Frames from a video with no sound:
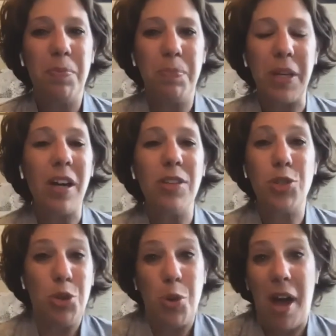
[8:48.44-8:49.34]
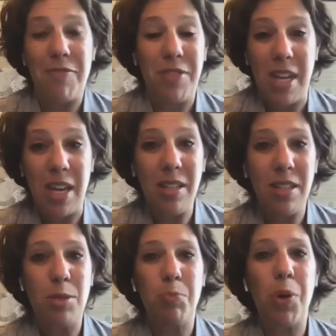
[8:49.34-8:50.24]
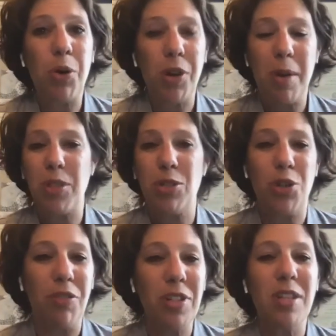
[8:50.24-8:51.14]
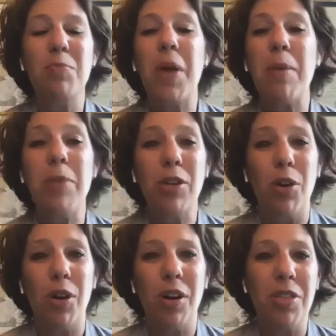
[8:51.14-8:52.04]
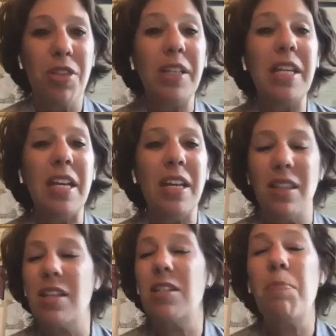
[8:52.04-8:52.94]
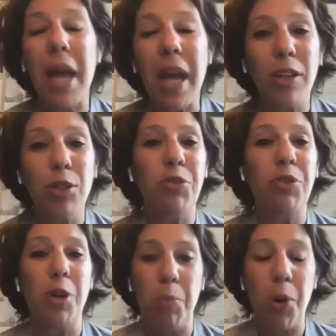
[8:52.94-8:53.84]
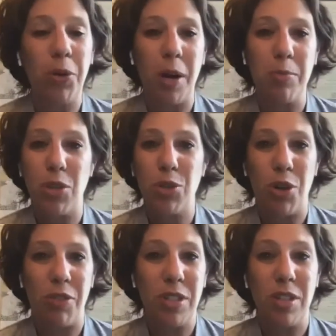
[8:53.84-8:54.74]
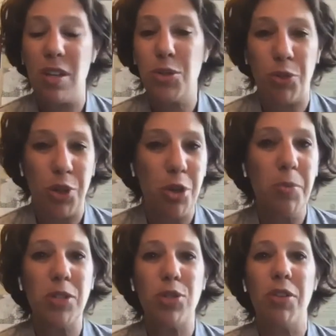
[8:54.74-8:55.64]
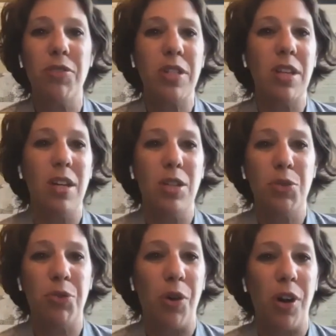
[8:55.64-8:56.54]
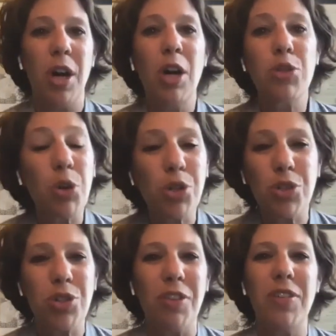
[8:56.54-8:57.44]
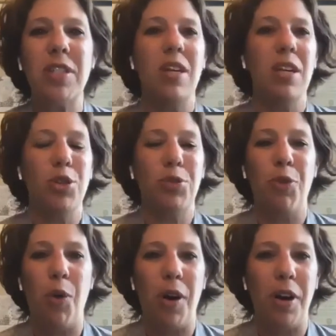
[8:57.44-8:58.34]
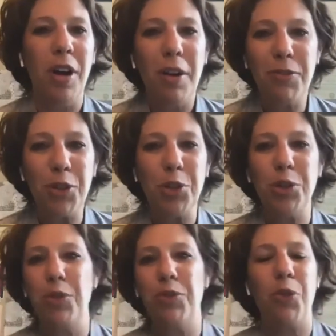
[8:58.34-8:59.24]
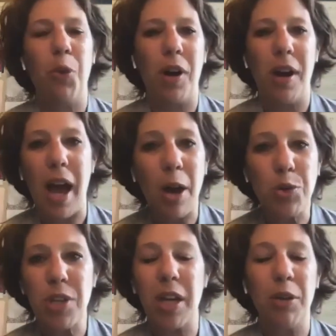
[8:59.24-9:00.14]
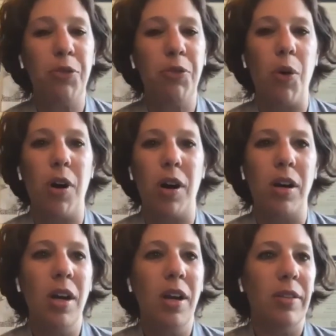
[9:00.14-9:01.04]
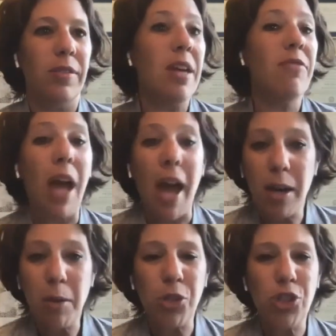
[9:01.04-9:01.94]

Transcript: because you have needs programs and services maybe your the need the demand for your programs and services for human services for social services for food for housing for animal